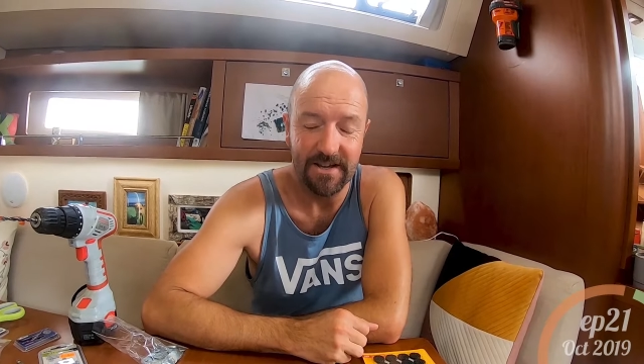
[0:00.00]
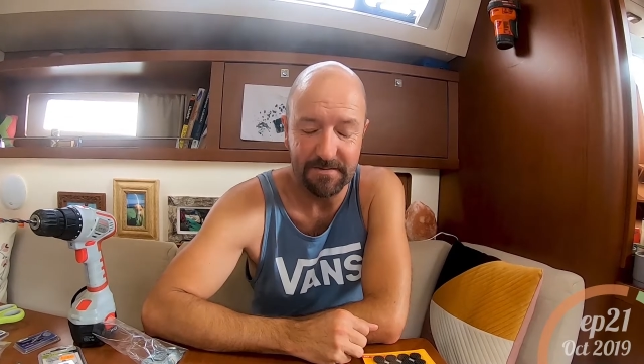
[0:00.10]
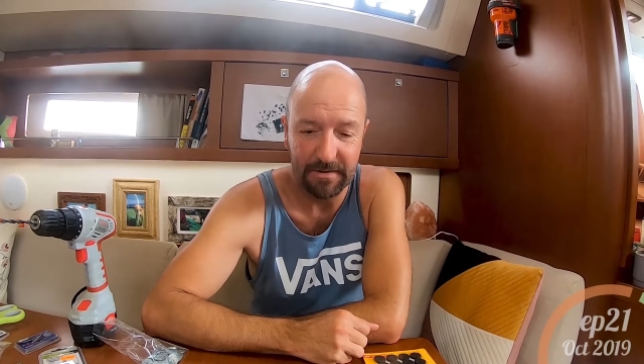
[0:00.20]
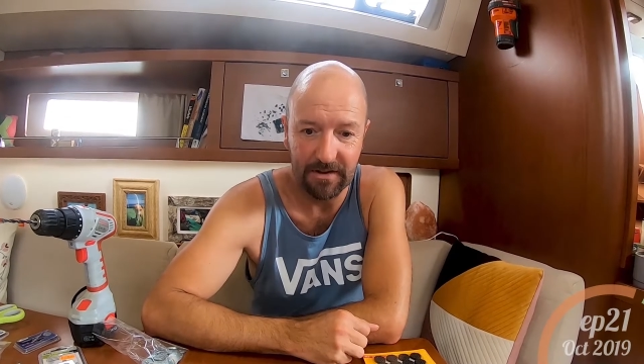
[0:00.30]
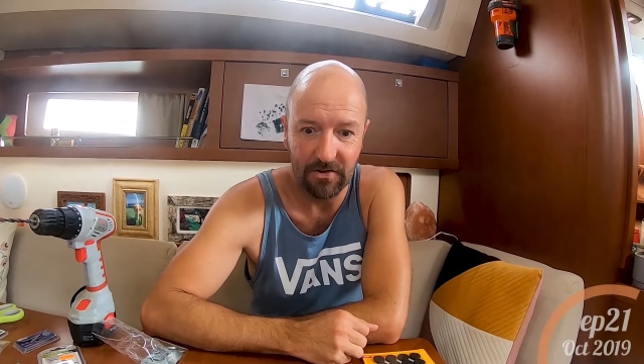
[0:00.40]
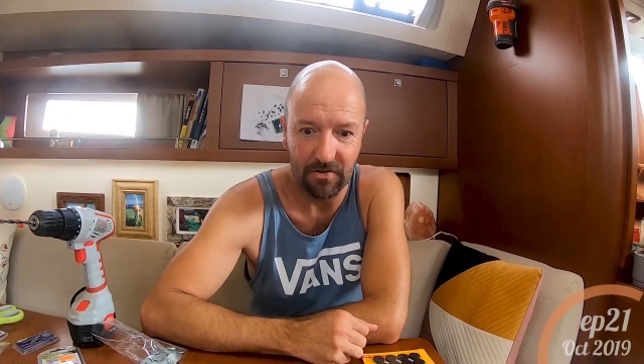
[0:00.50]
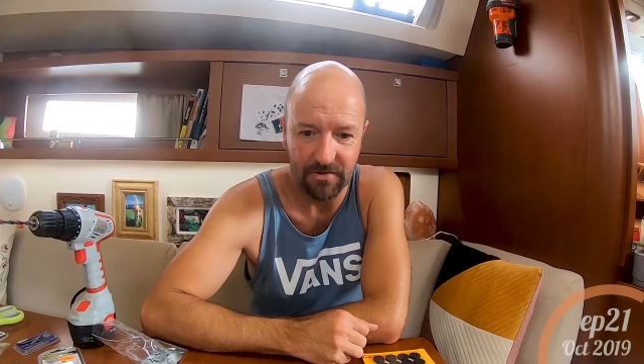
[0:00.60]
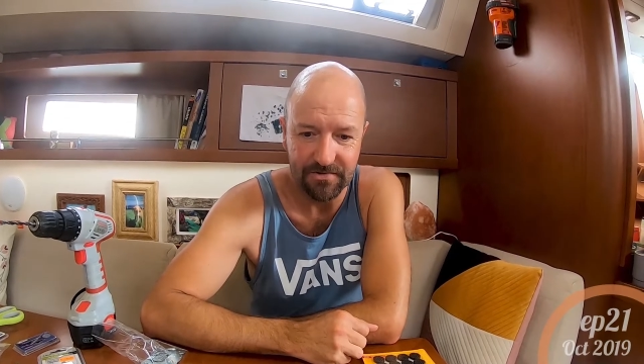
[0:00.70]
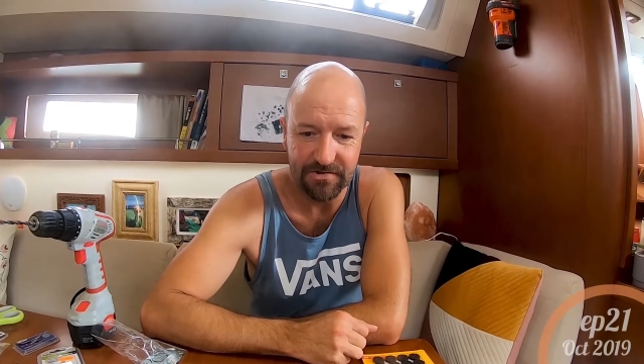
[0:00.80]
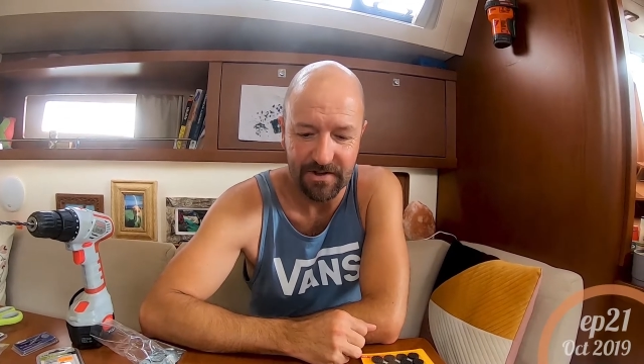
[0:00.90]

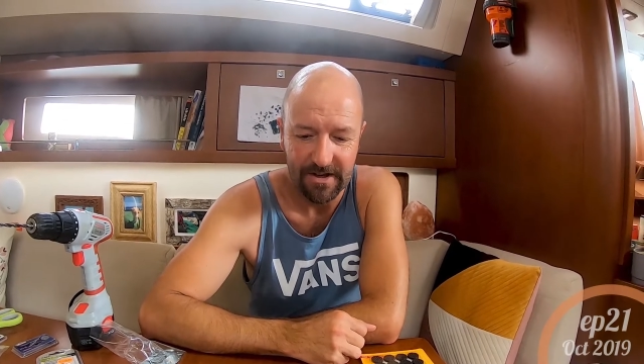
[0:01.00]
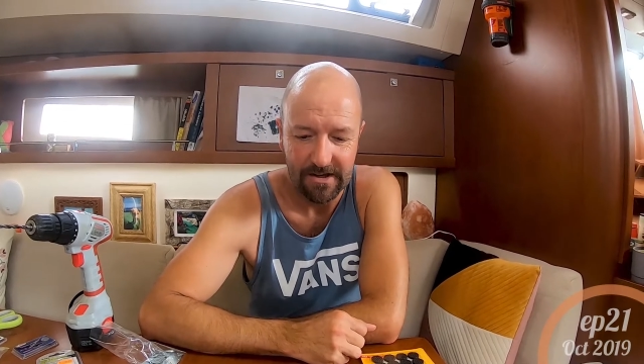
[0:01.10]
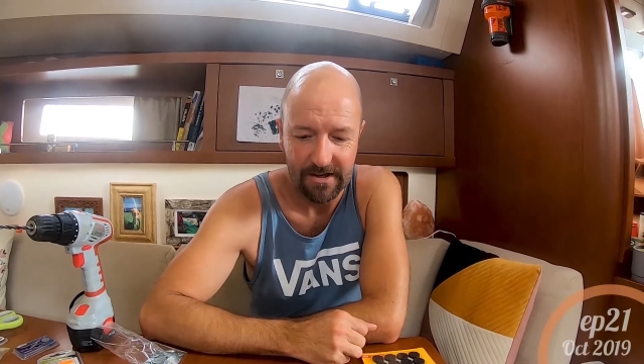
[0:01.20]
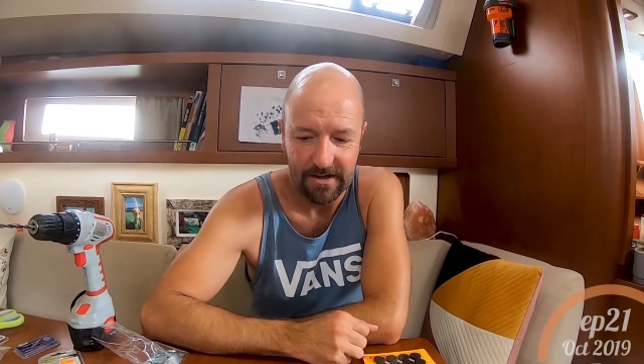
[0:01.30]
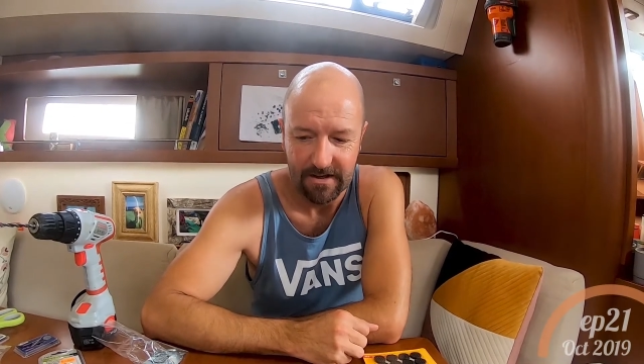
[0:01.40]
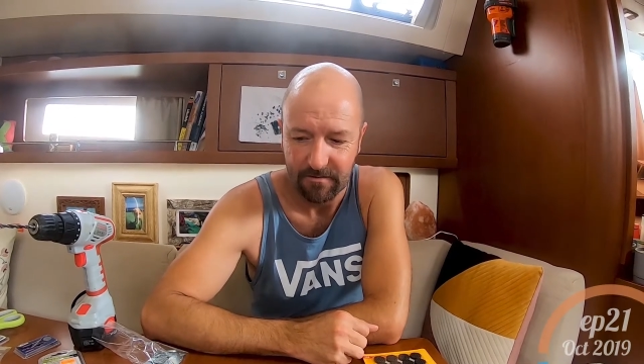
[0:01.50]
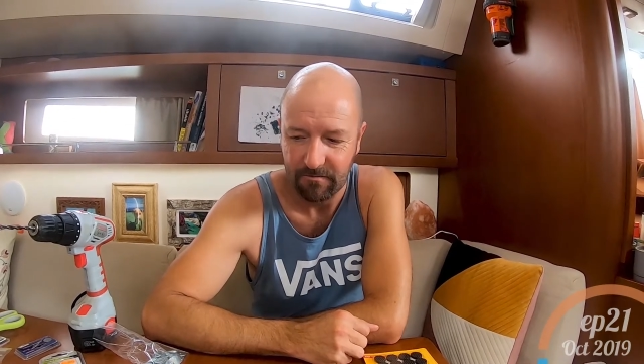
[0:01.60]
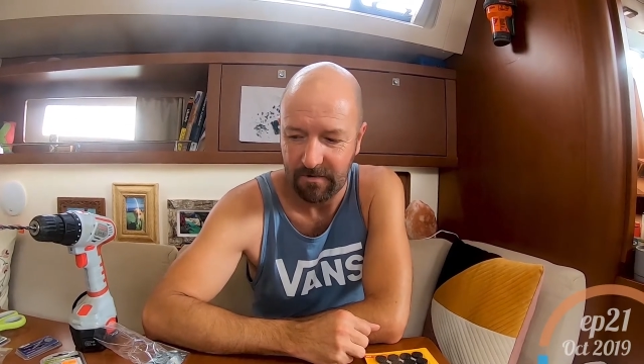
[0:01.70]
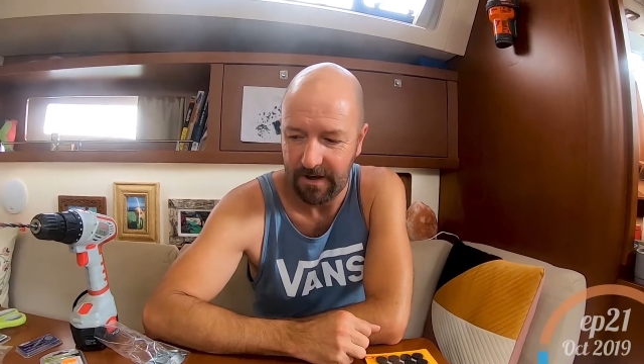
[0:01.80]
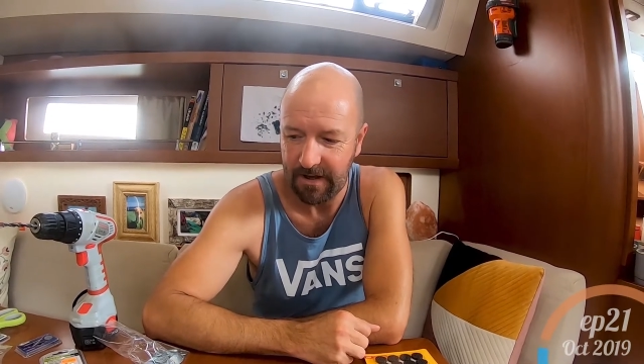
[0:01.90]
because
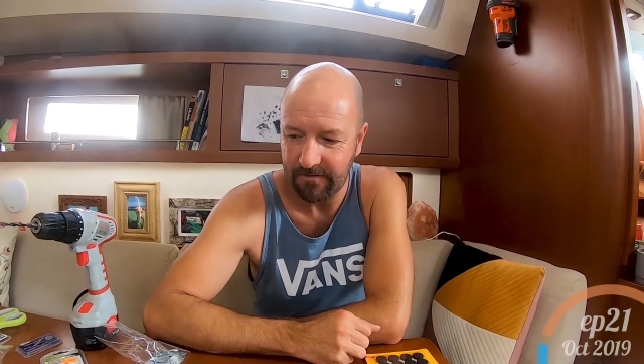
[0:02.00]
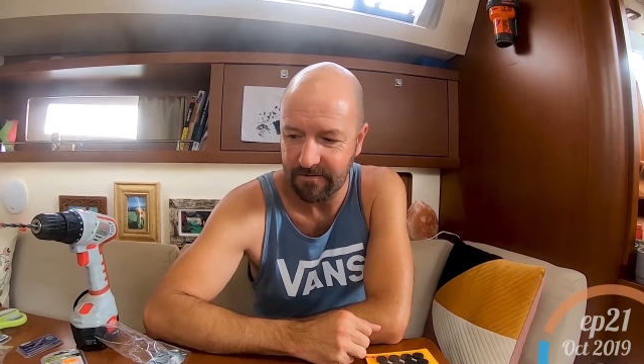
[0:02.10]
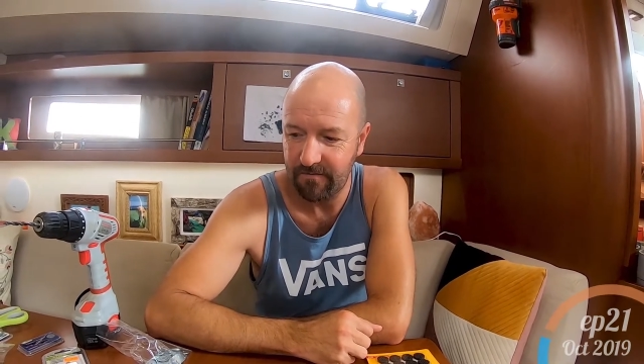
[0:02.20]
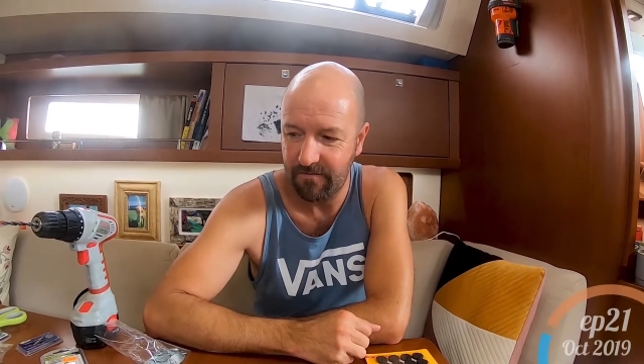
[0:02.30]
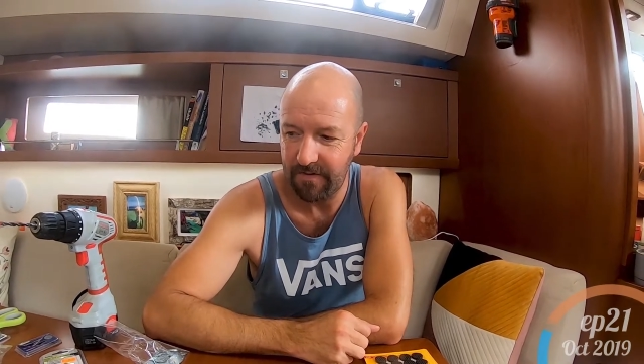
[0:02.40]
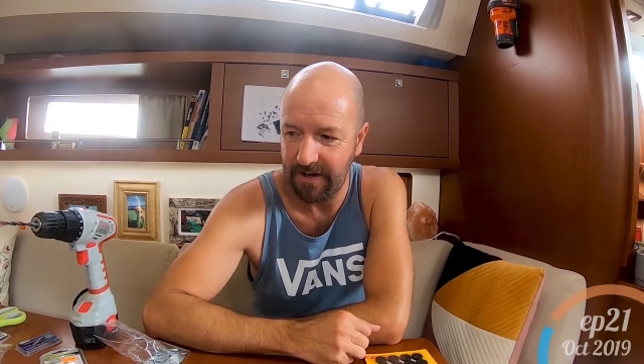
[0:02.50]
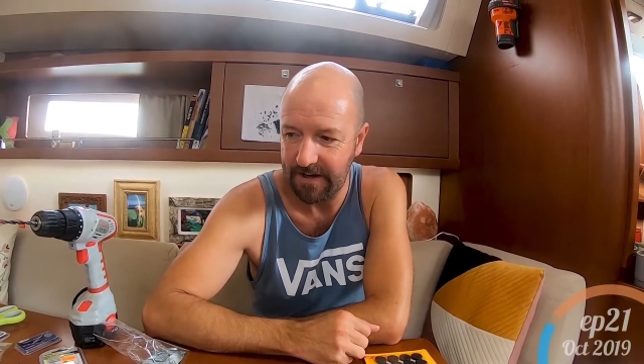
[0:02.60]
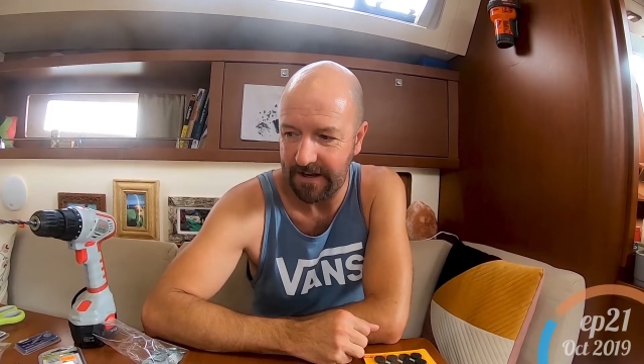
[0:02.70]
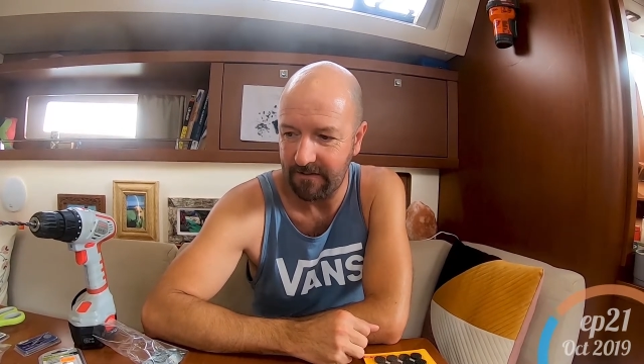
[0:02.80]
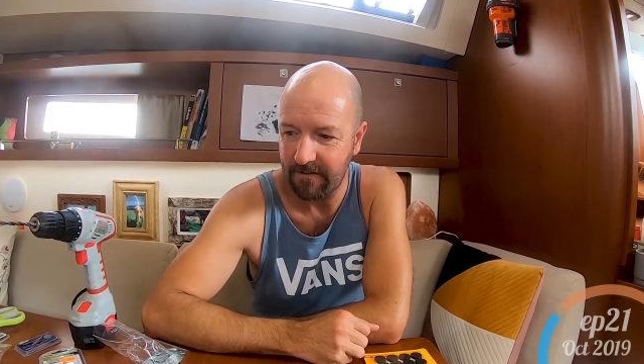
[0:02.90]
we haven't
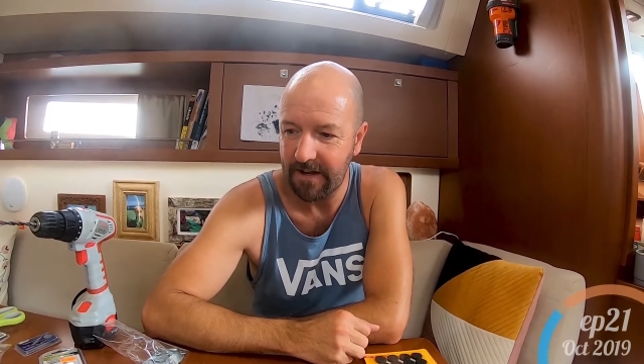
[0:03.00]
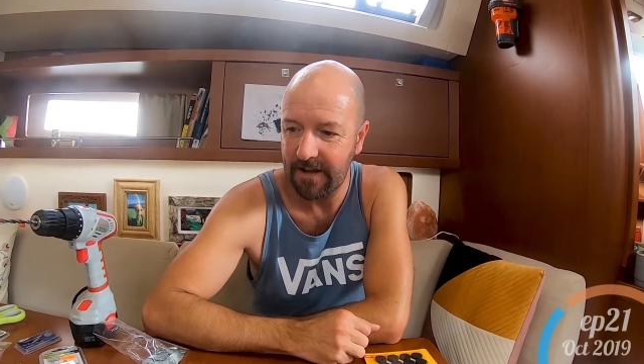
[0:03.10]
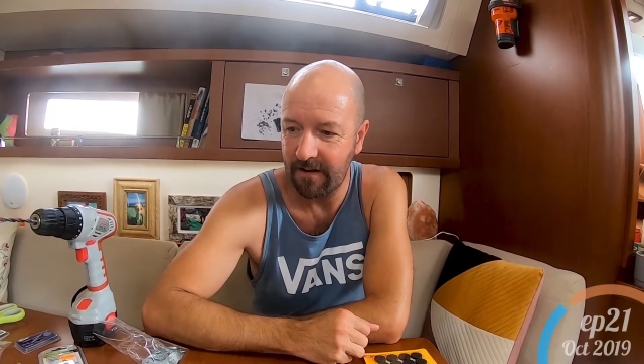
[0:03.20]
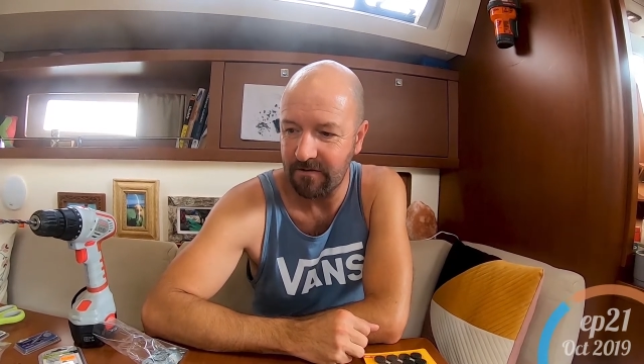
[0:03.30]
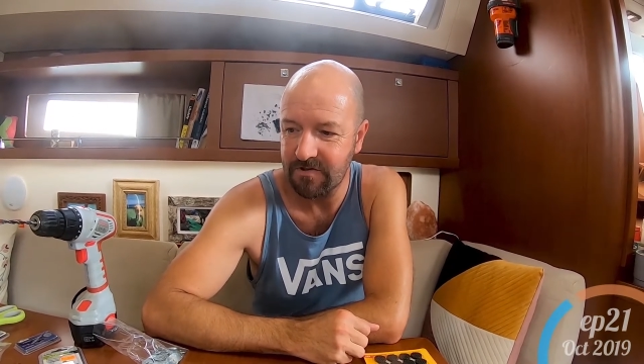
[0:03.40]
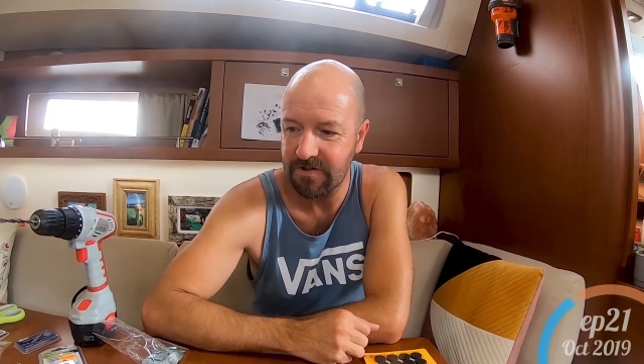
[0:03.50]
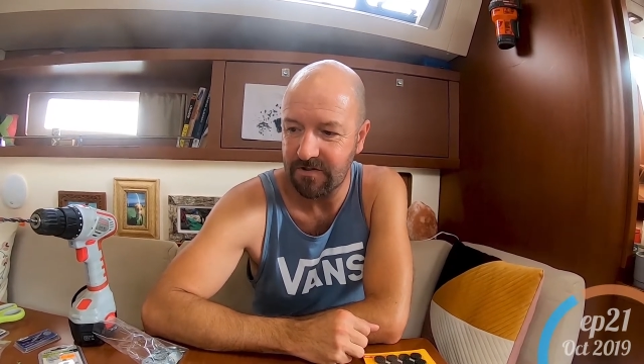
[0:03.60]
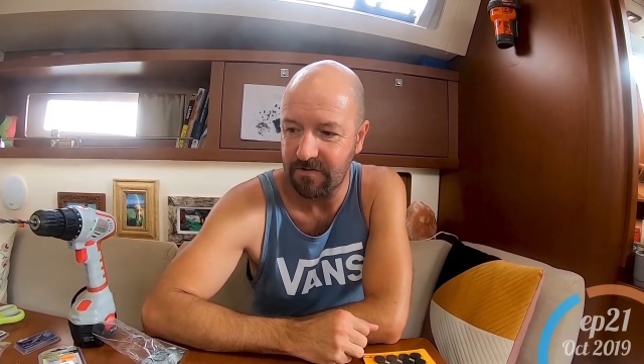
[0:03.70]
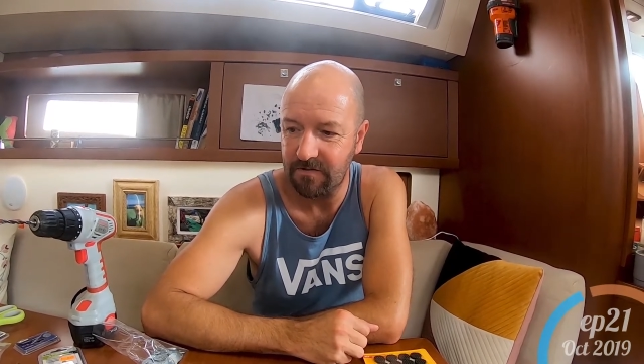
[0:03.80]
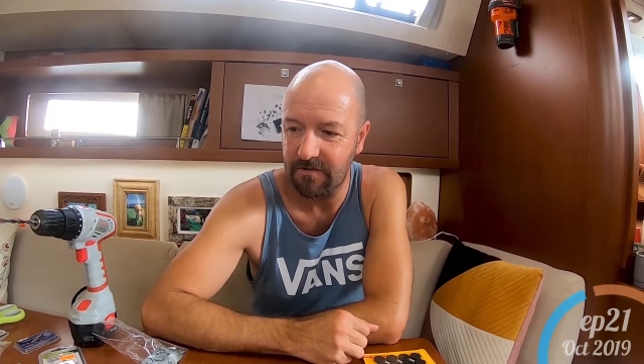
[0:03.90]
figured out how
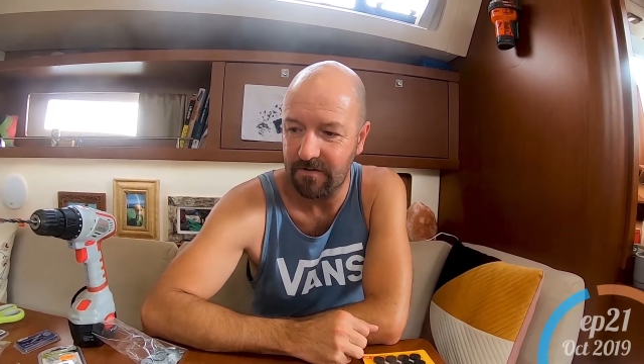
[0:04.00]
to